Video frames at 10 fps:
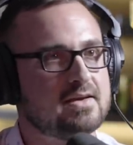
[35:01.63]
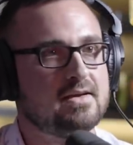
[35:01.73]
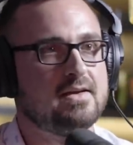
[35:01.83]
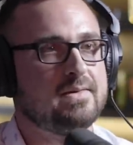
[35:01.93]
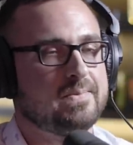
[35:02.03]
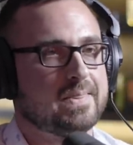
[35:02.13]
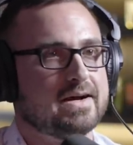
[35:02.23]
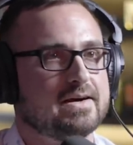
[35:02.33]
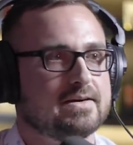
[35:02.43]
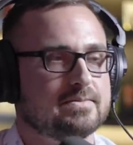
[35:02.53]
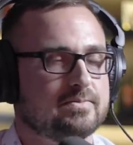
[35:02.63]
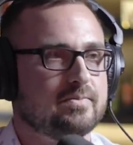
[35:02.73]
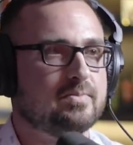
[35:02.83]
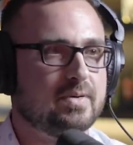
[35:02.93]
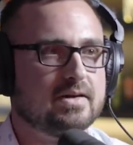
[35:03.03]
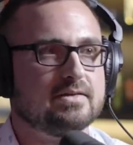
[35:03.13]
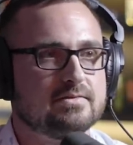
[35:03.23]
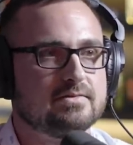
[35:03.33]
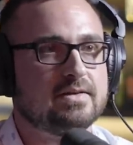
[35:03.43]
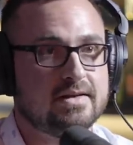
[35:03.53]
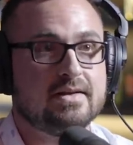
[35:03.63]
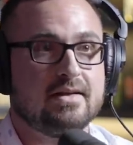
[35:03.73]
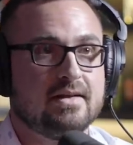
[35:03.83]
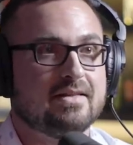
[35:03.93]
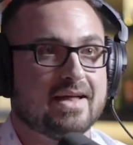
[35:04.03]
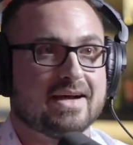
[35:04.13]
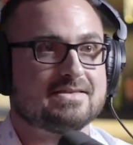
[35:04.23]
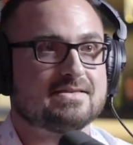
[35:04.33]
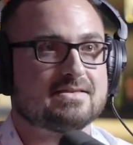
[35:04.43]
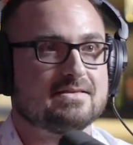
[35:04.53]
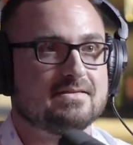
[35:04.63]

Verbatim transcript: Mm-hmm. um, but that's